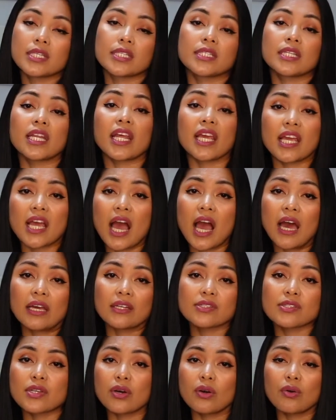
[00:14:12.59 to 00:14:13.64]
that I
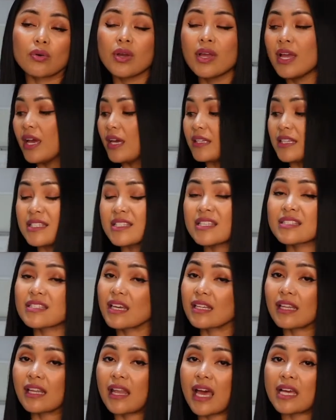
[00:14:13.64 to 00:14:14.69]
got. So this is
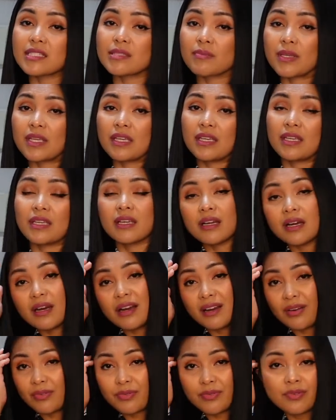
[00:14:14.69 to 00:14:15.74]
gonna last me
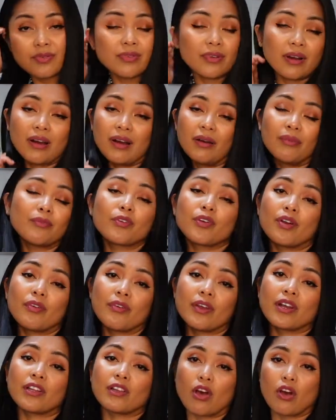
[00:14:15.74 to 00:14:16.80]
for a
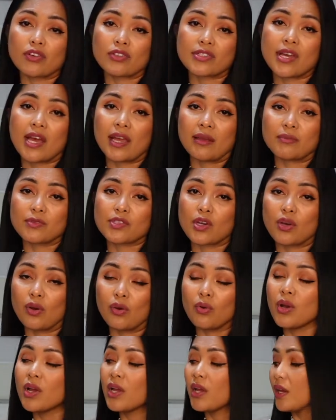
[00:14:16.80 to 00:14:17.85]
very long time.
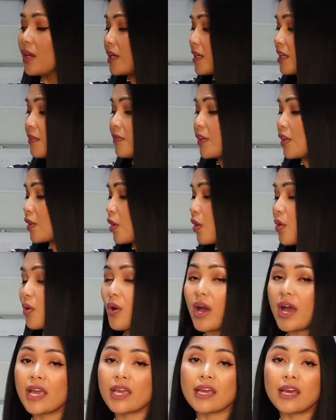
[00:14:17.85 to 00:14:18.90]
So even though
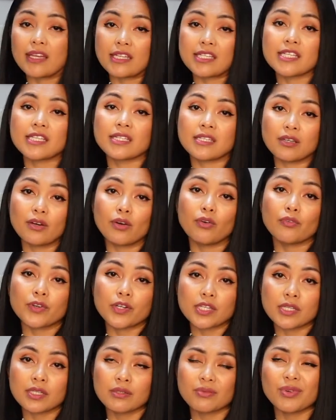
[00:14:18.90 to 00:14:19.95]
I kind of
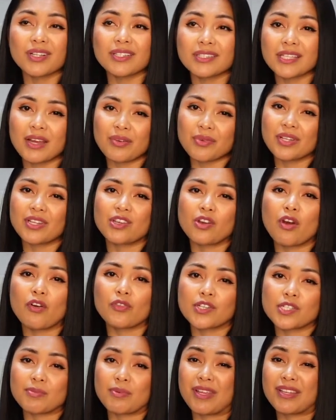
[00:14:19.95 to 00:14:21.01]
not really
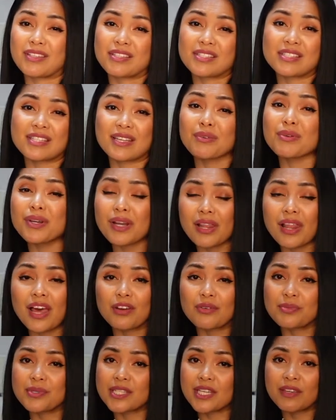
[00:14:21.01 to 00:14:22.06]
overspent, because there were a
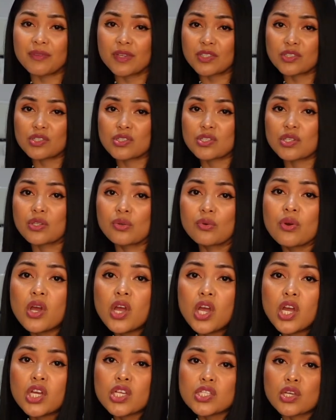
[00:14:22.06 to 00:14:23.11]
lot of savings too.
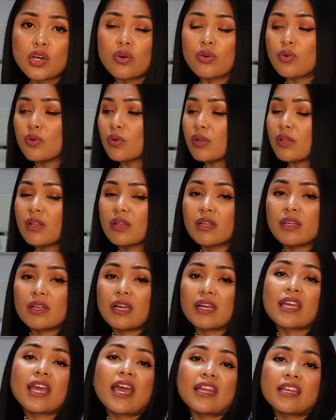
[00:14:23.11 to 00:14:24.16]
So
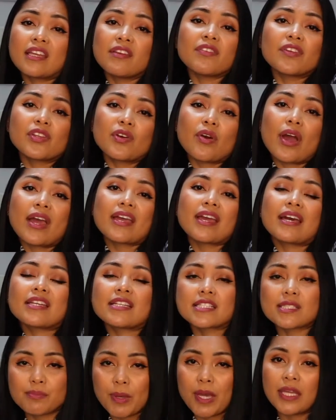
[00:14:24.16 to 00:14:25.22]
again, even though I kind
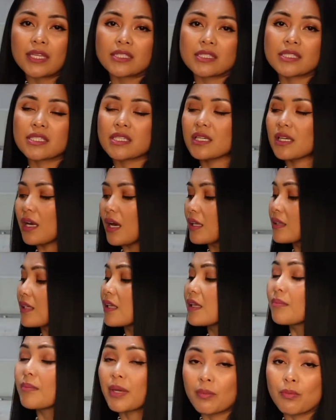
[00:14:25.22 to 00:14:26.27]
of spent a
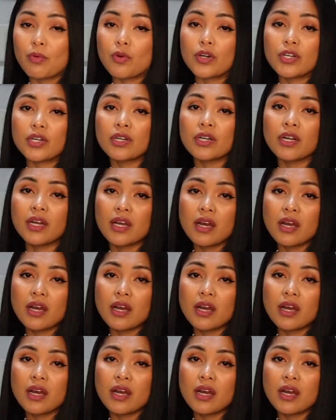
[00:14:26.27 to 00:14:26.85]
little bit more,